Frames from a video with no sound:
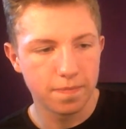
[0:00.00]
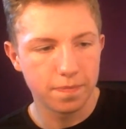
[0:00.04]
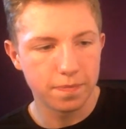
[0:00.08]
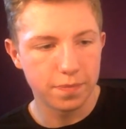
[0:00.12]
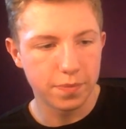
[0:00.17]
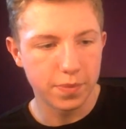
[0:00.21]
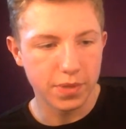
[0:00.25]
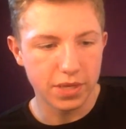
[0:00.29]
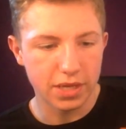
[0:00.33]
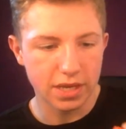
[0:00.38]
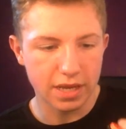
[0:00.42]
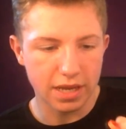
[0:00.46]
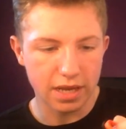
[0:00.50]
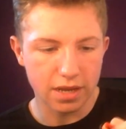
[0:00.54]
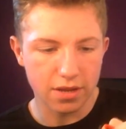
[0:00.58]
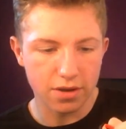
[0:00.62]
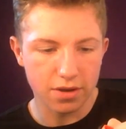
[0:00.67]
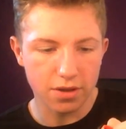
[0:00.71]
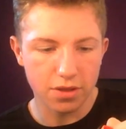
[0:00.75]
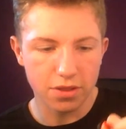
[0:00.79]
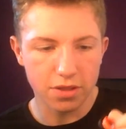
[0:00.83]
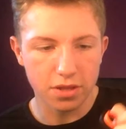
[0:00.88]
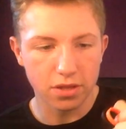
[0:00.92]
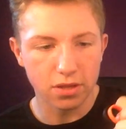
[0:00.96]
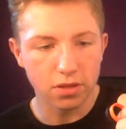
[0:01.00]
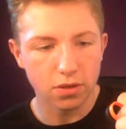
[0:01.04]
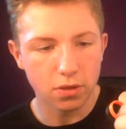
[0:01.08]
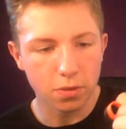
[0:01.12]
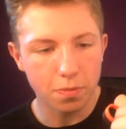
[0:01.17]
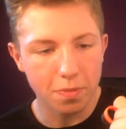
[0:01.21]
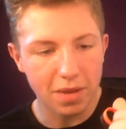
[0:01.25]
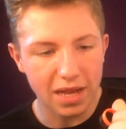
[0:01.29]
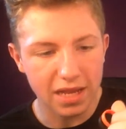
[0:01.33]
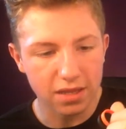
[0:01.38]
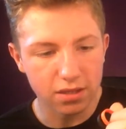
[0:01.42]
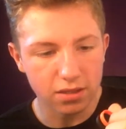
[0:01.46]
But yeah, and on the little
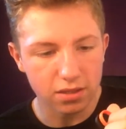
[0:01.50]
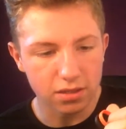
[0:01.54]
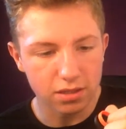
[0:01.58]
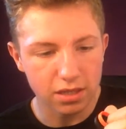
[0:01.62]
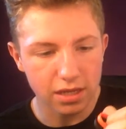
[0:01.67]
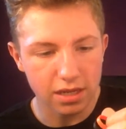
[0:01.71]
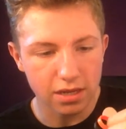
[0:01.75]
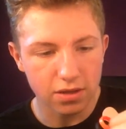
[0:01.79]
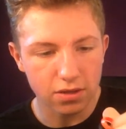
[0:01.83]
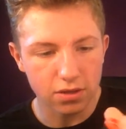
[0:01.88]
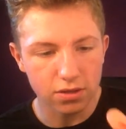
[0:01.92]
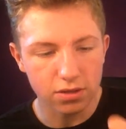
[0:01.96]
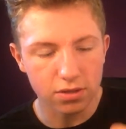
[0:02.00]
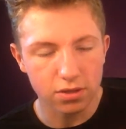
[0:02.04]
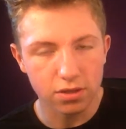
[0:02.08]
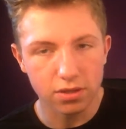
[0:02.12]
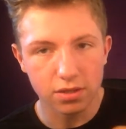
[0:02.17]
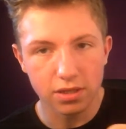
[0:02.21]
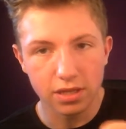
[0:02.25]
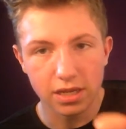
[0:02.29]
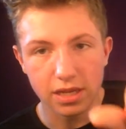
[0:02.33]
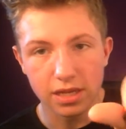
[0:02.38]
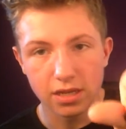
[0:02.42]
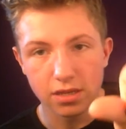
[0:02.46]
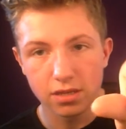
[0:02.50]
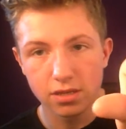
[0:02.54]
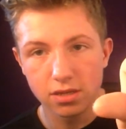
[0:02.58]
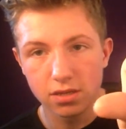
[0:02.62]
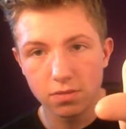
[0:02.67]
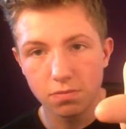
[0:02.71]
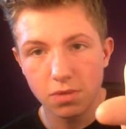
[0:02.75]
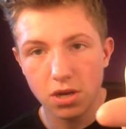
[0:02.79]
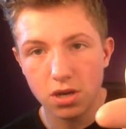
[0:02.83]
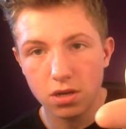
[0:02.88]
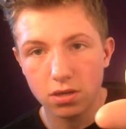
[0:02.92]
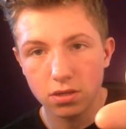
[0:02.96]
bands it also says
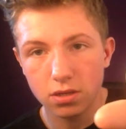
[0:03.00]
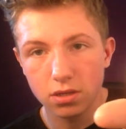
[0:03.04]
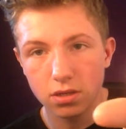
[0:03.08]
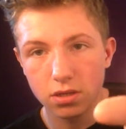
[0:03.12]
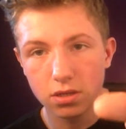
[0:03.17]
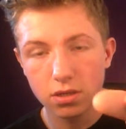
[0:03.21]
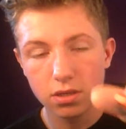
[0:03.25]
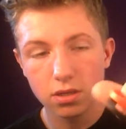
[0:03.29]
smok,